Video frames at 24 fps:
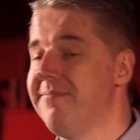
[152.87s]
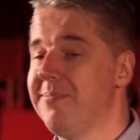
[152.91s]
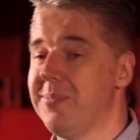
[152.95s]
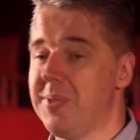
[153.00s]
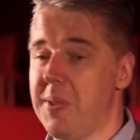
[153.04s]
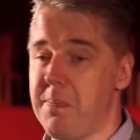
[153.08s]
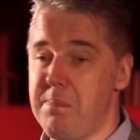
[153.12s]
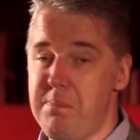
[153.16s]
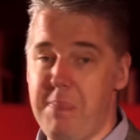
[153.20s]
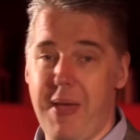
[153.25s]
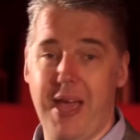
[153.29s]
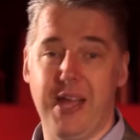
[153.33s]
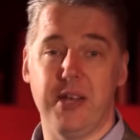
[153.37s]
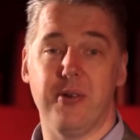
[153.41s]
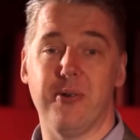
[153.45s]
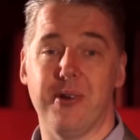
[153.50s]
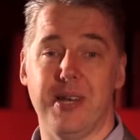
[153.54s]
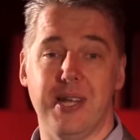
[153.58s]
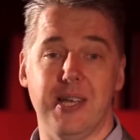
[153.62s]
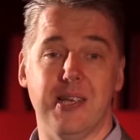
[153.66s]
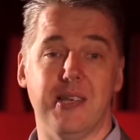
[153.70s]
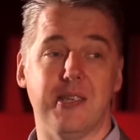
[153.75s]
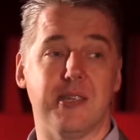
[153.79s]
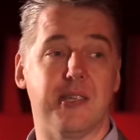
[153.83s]
the better it
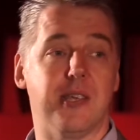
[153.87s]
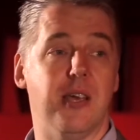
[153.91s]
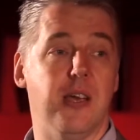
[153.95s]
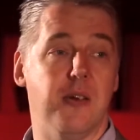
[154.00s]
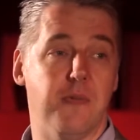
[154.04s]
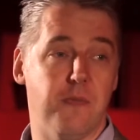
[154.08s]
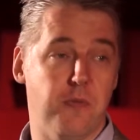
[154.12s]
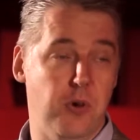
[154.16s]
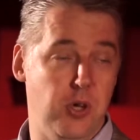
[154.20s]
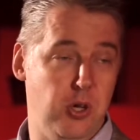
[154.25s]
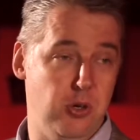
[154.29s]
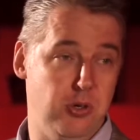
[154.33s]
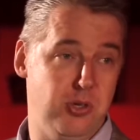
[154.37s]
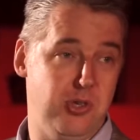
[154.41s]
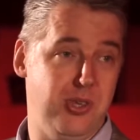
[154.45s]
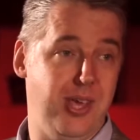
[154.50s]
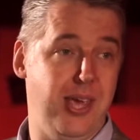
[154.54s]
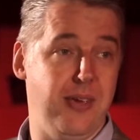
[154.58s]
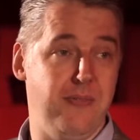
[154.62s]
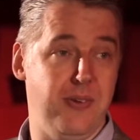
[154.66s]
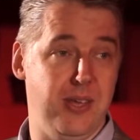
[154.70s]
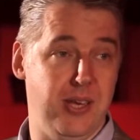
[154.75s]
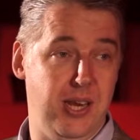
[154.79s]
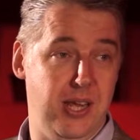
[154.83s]
is for your
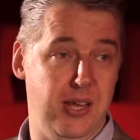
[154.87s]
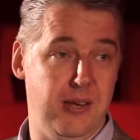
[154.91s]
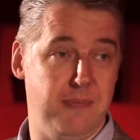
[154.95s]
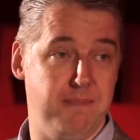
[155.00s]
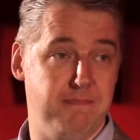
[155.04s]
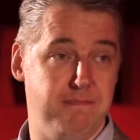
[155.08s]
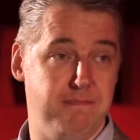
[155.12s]
saving it.